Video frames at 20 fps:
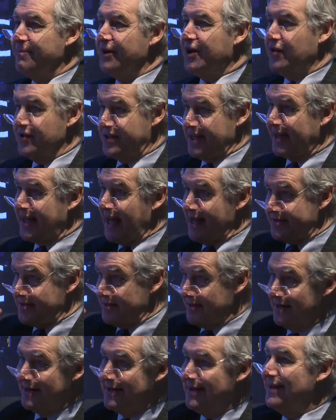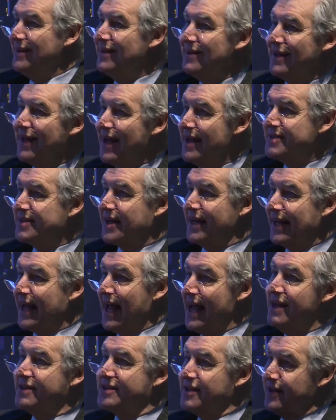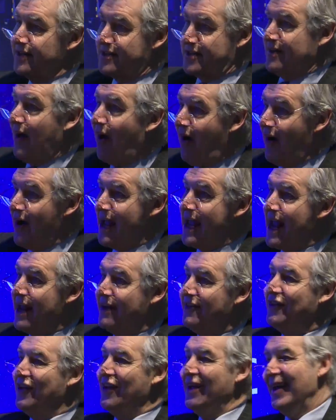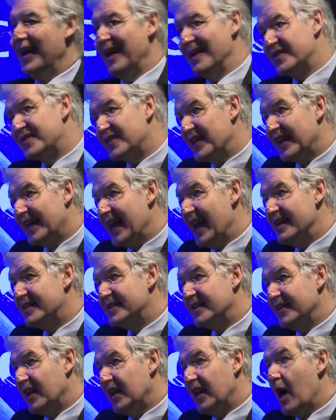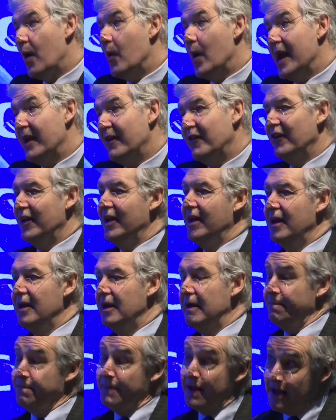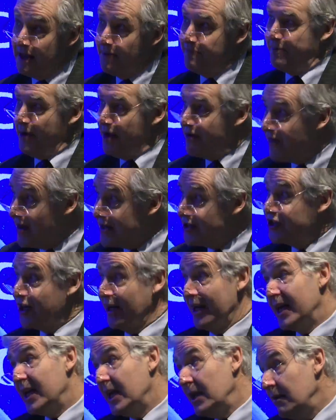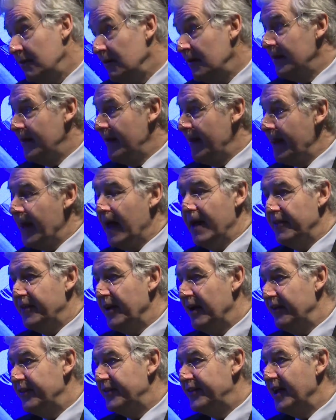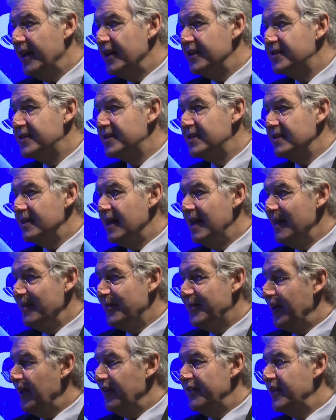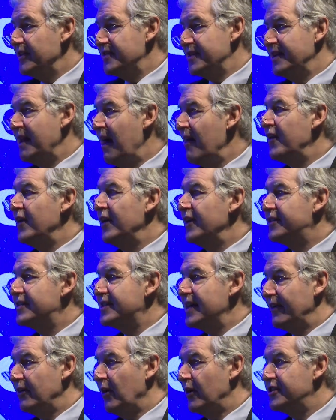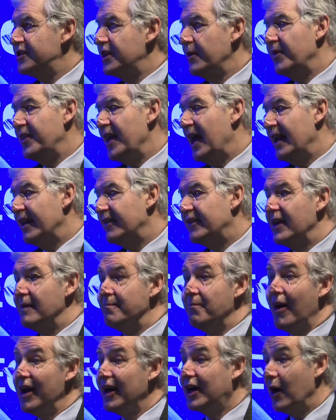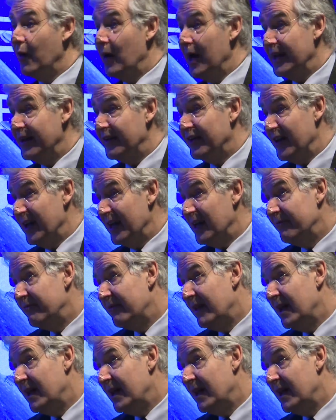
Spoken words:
because it's going to get hit at the high end and it's going to get hit at the low end. Eventually, there's another technology with LED, micro LED.